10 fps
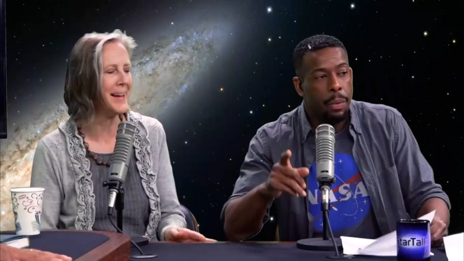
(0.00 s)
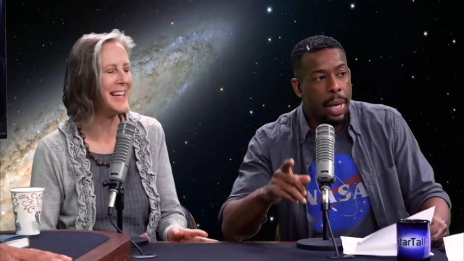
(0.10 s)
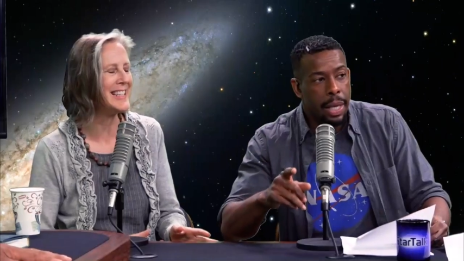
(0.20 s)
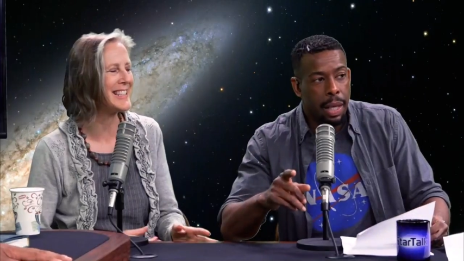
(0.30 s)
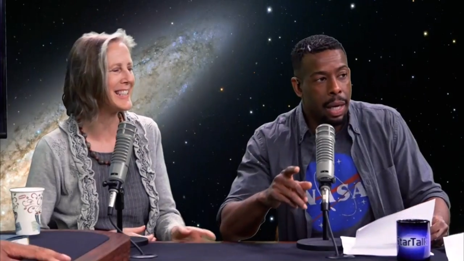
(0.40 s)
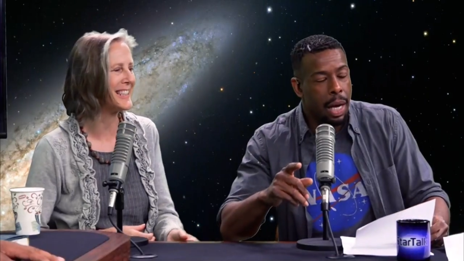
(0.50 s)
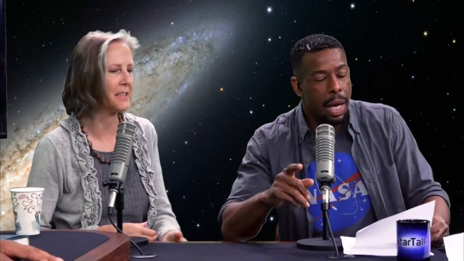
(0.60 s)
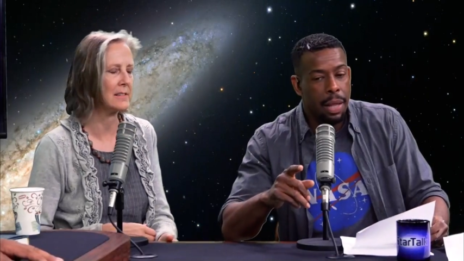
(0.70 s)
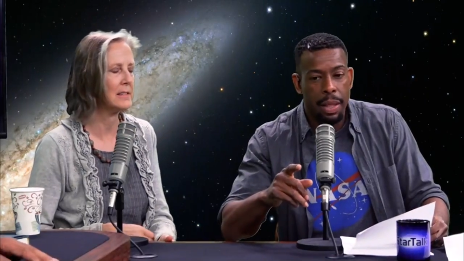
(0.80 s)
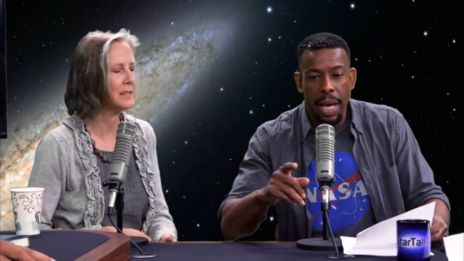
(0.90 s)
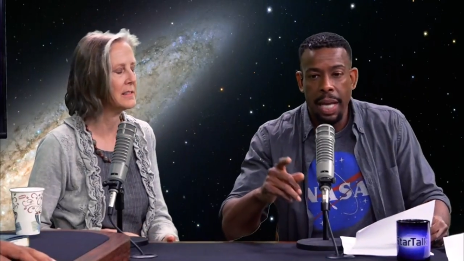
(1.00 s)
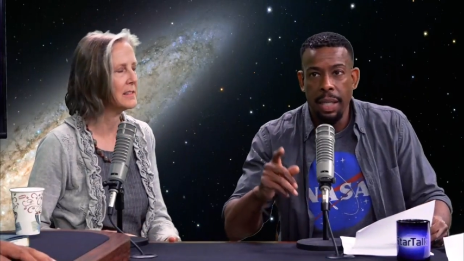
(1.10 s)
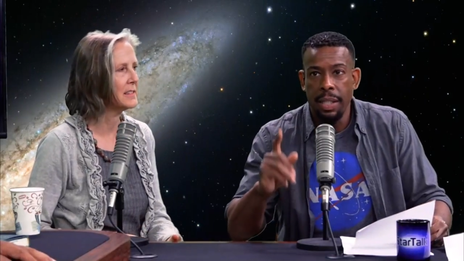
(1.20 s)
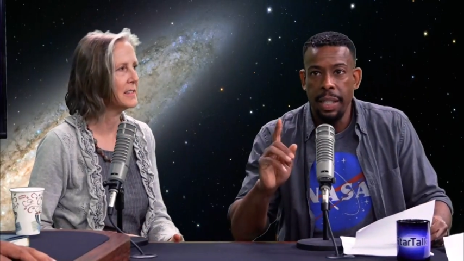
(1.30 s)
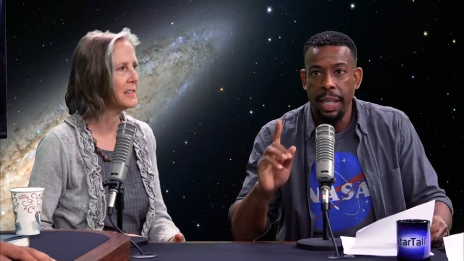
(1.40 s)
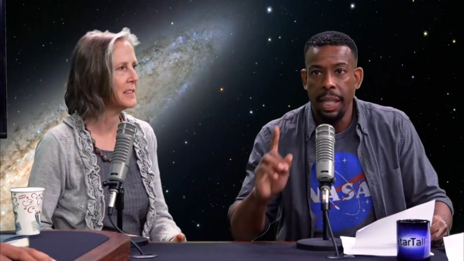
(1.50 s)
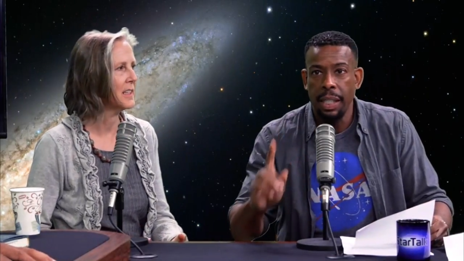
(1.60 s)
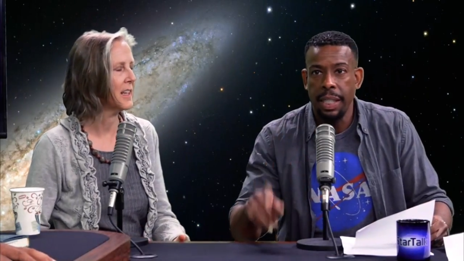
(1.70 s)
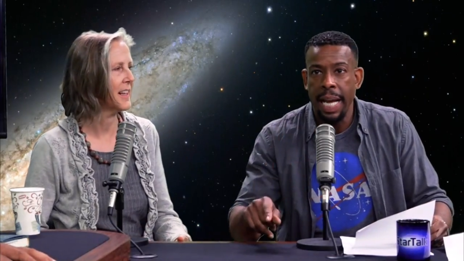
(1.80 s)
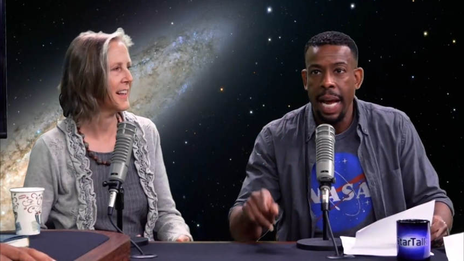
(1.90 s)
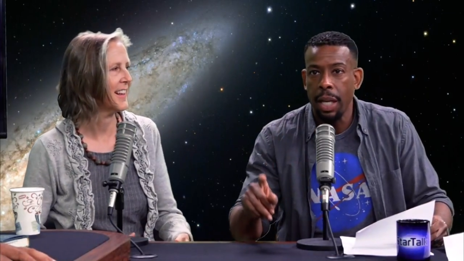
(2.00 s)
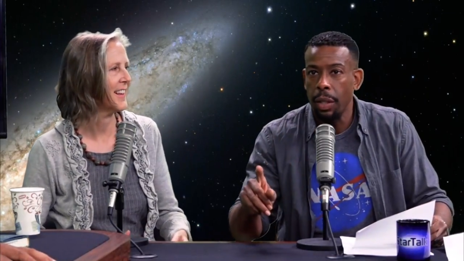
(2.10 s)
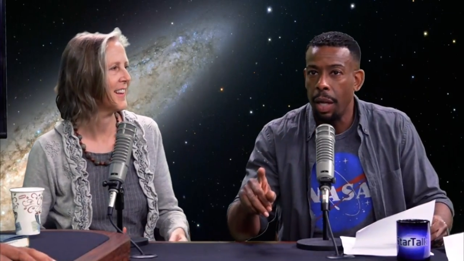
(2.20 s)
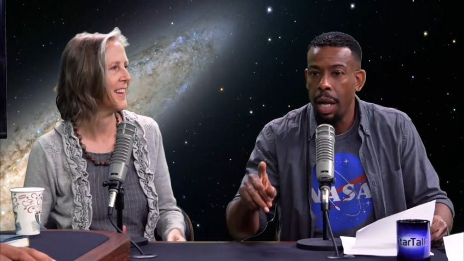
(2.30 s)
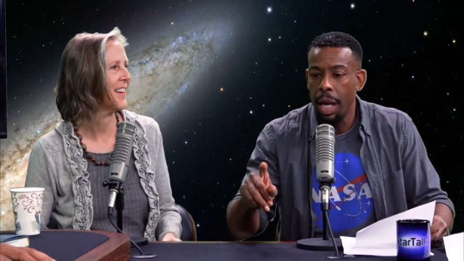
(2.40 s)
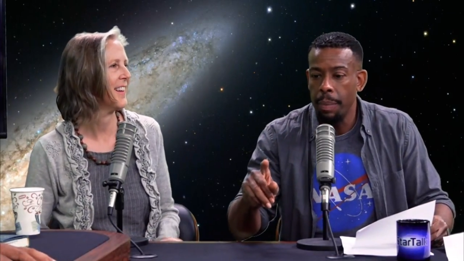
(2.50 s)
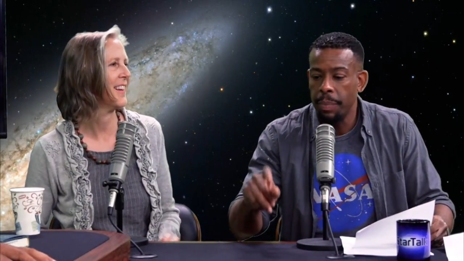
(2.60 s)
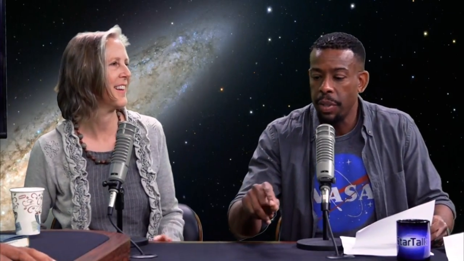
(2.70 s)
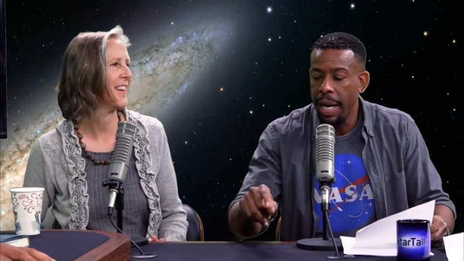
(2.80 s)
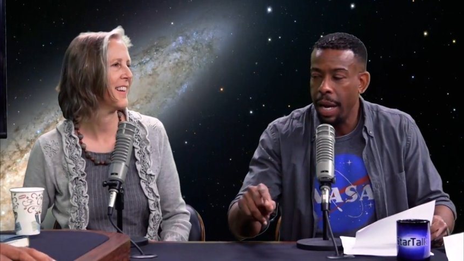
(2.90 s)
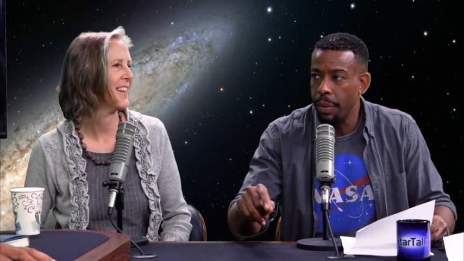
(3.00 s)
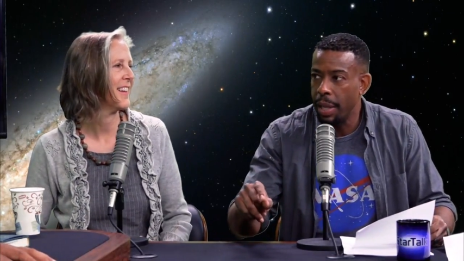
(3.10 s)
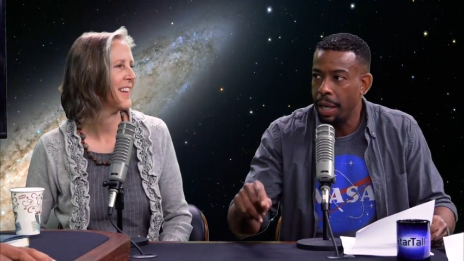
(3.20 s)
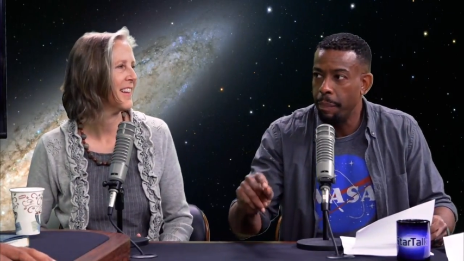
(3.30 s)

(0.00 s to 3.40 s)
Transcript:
Speaker 1: way, uh, that is the exact um, sound that it